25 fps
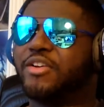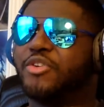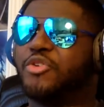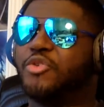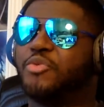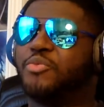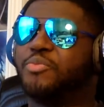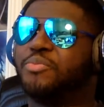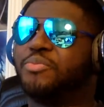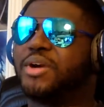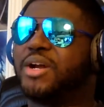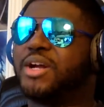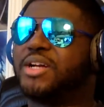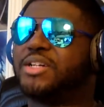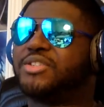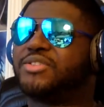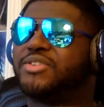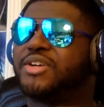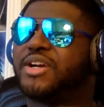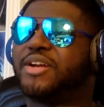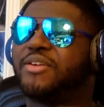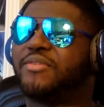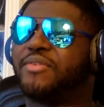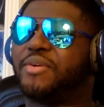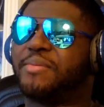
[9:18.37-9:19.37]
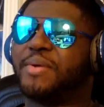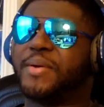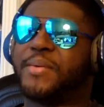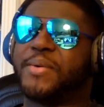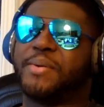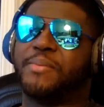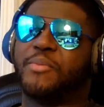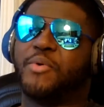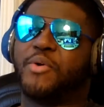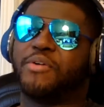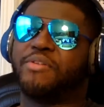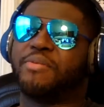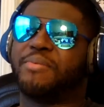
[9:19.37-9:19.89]
You probably try and
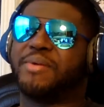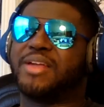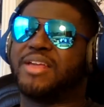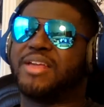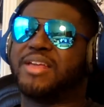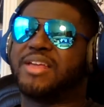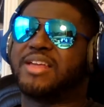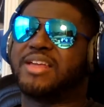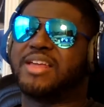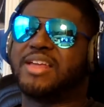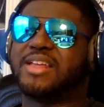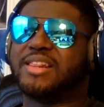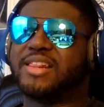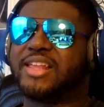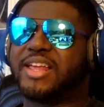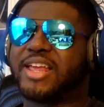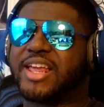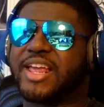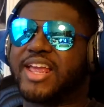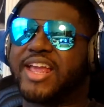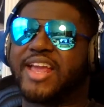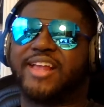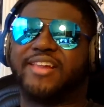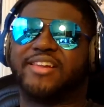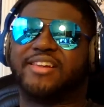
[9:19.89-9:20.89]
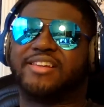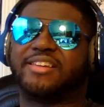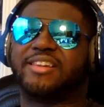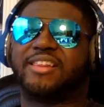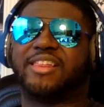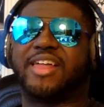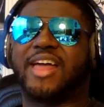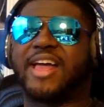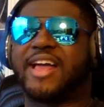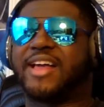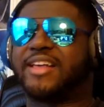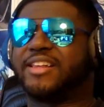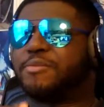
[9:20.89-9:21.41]
remember more of the, the ends, the
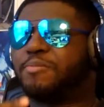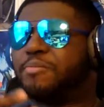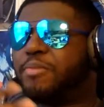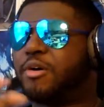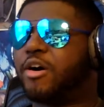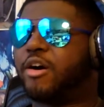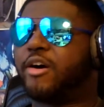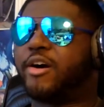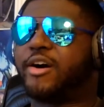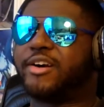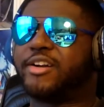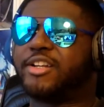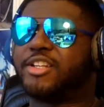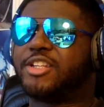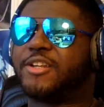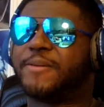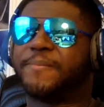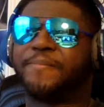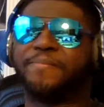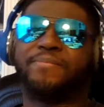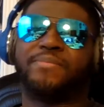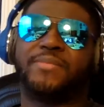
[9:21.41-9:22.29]
last parts.